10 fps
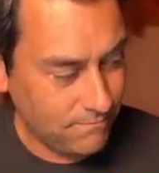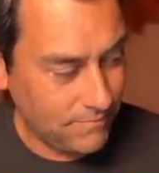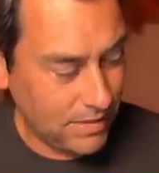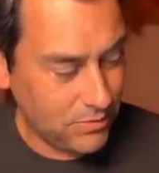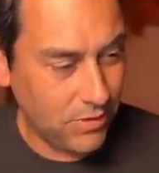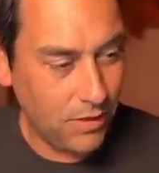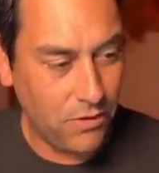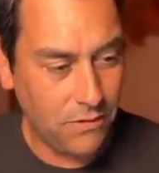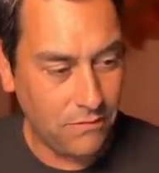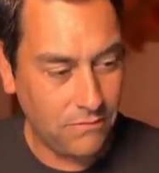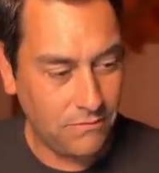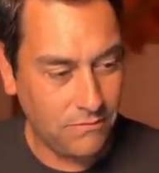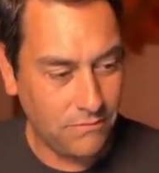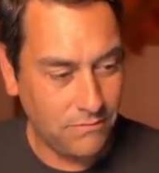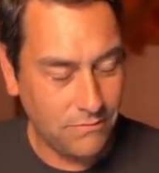That's what I want.
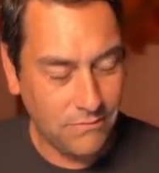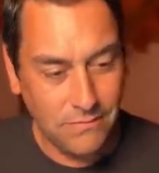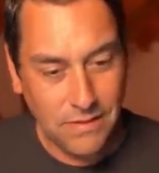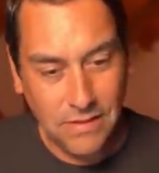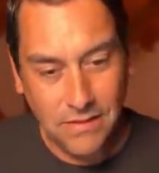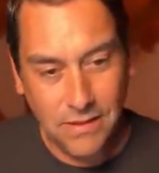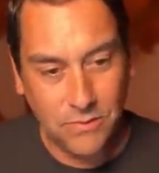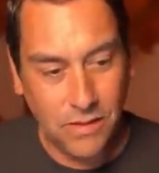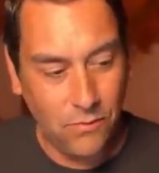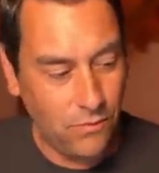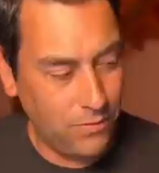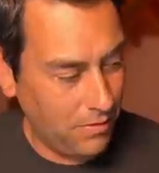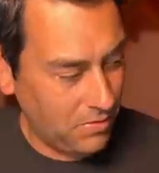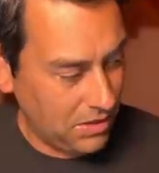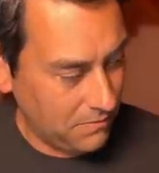That's what I want with my
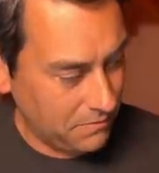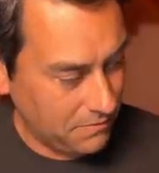money.